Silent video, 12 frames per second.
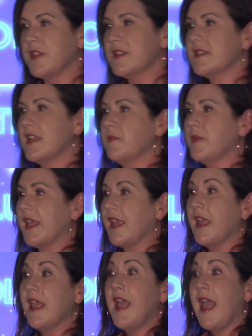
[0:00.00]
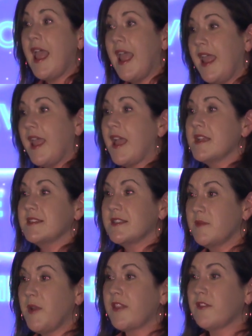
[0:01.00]
This can be, hey, I
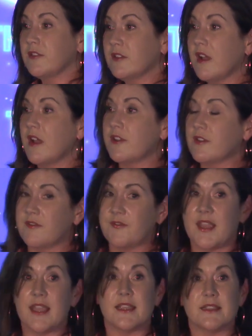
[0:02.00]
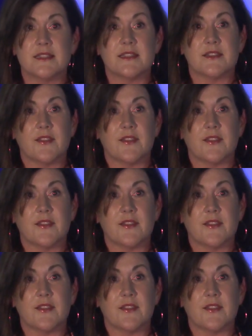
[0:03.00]
see by the look on your face